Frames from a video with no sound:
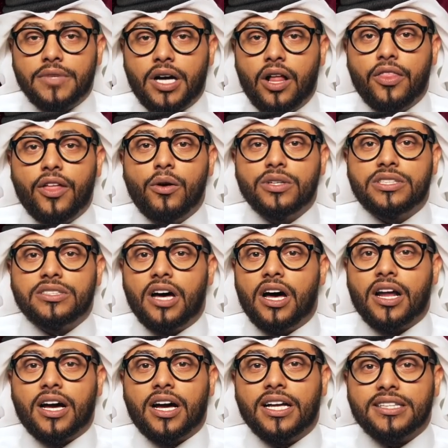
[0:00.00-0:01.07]
Although it's
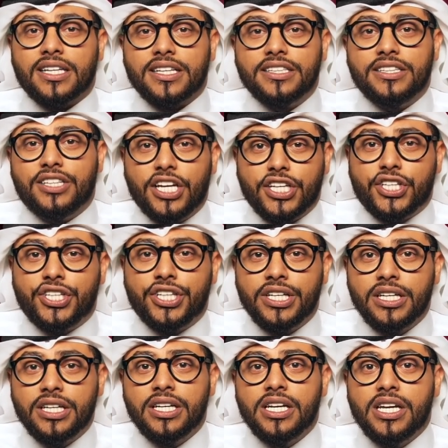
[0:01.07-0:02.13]
not a Qatari dish,
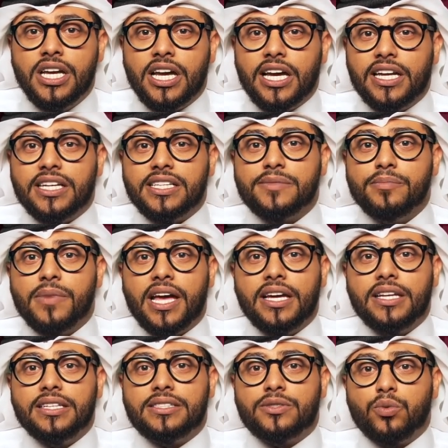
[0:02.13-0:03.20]
it has
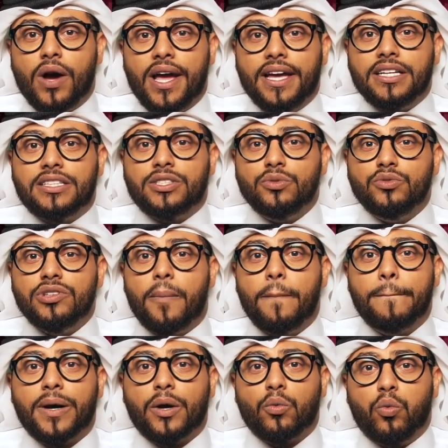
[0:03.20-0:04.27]
made its way to
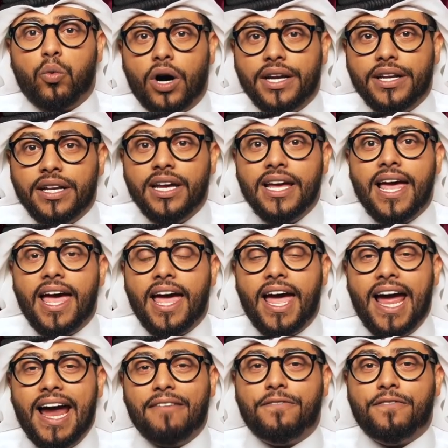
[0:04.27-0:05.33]
number one
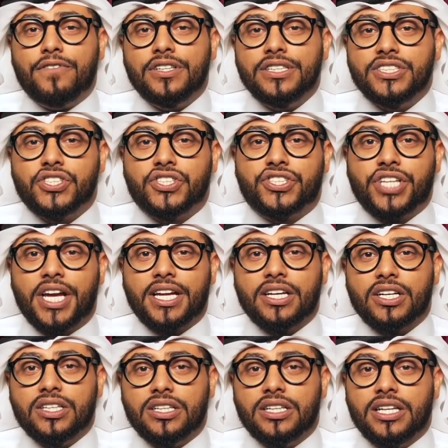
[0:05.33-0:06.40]
every
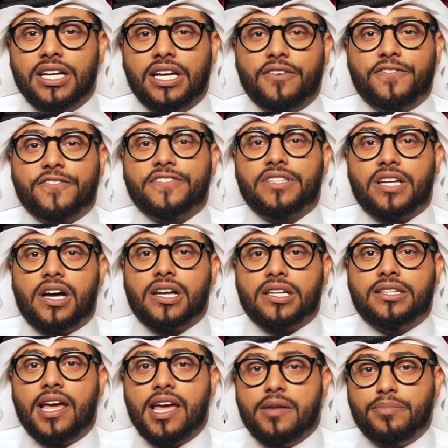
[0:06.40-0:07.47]
single
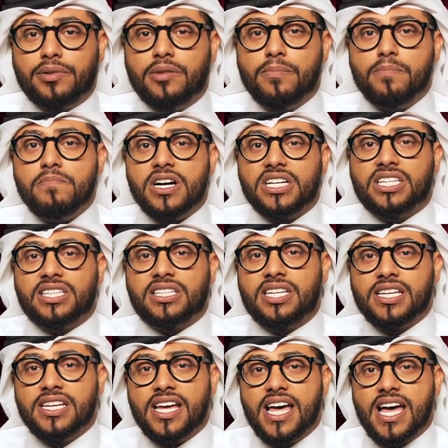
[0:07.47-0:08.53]
iftar table
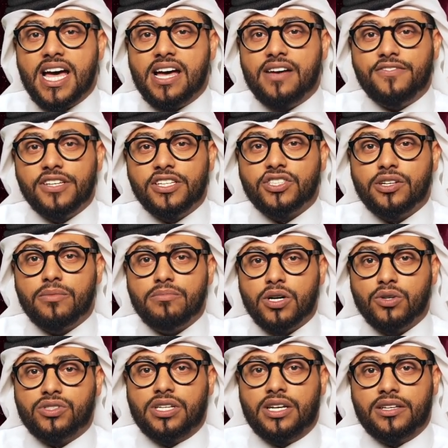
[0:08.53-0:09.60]
must have
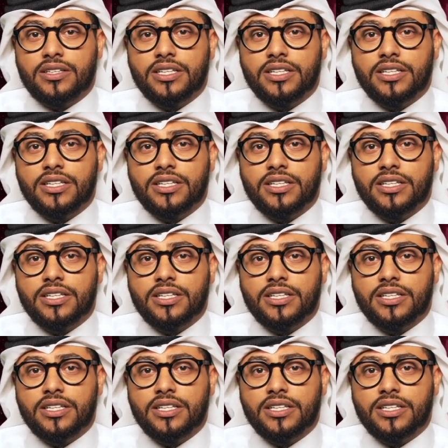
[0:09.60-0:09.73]
samosa.